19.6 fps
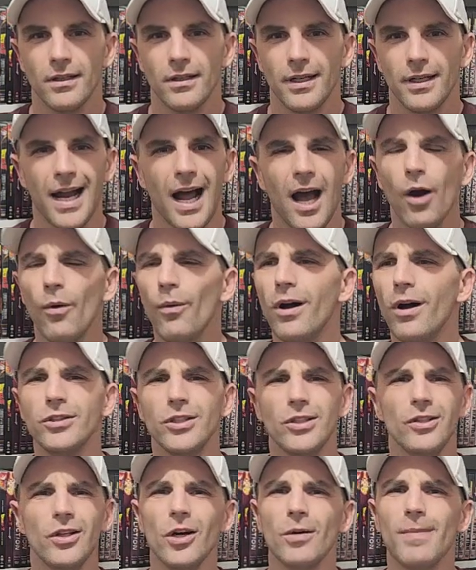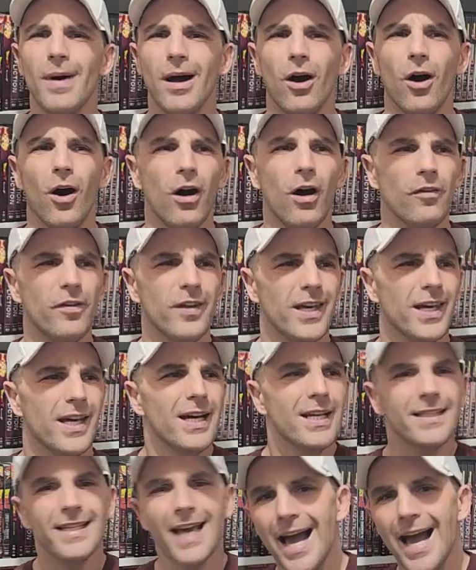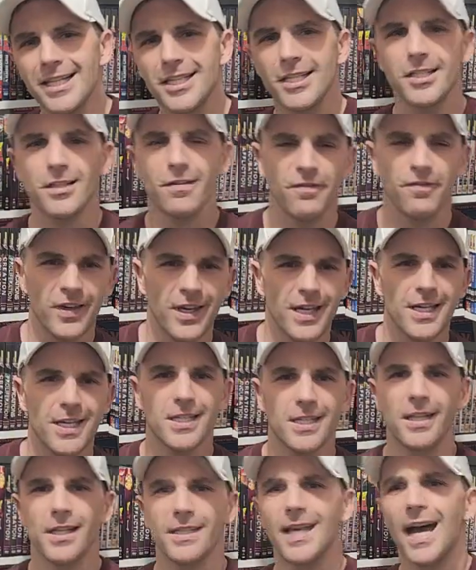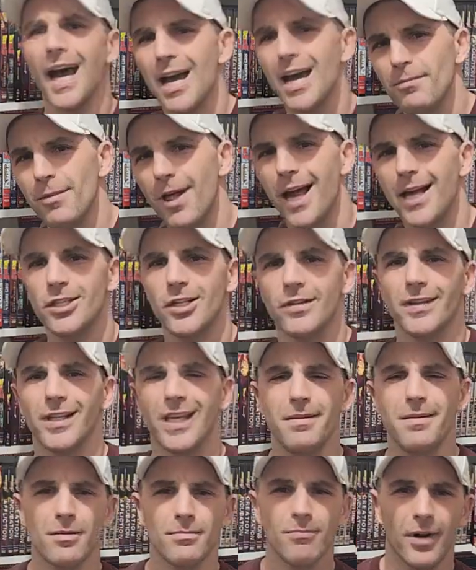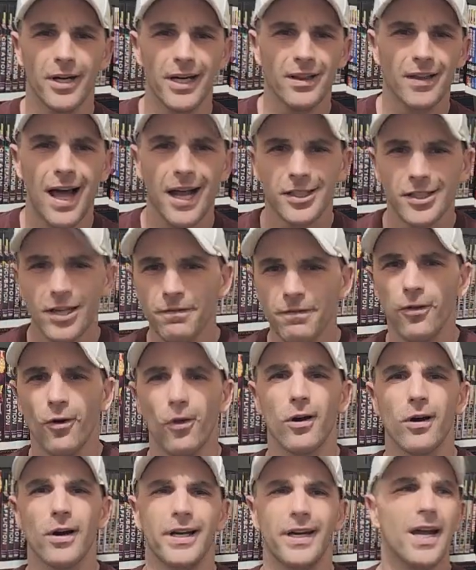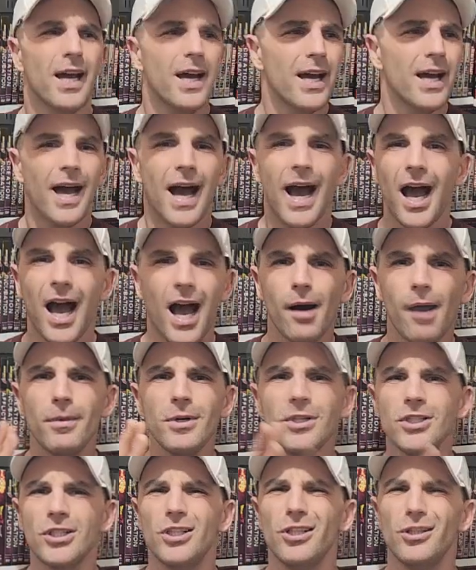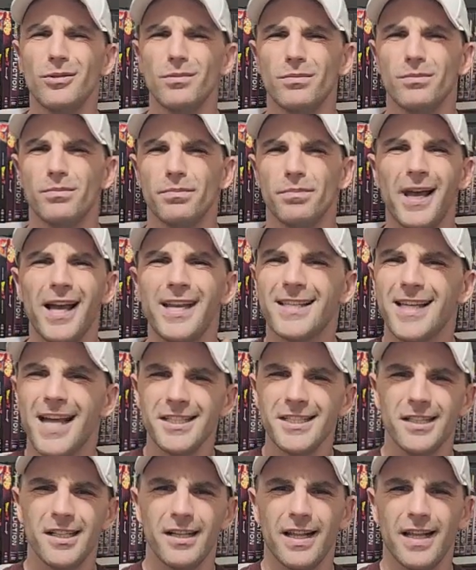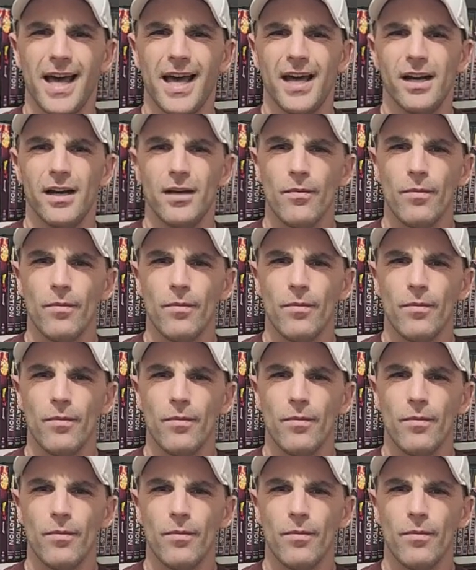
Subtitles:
And how well do you know about all the taxes and fees and the timelines you have to keep your money locked up for? And how much do you pay attention to that?